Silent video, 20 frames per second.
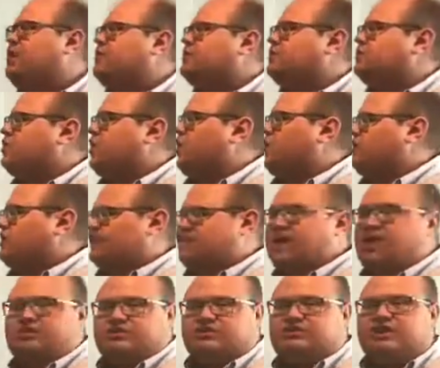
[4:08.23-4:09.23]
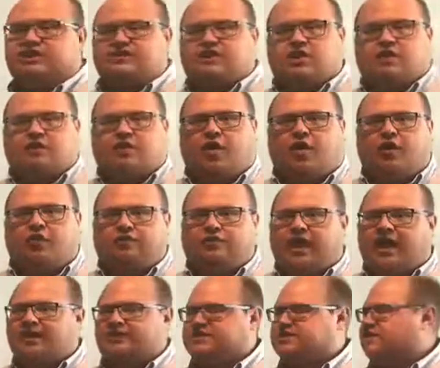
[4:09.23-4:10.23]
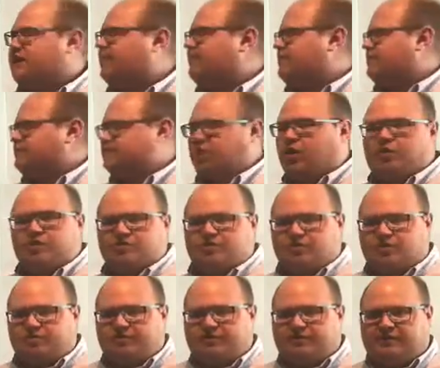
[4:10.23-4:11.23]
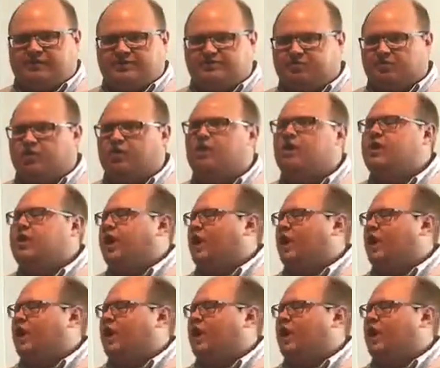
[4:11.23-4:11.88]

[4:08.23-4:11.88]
So technology takes care of all of that, since obviously it's always going to be legible,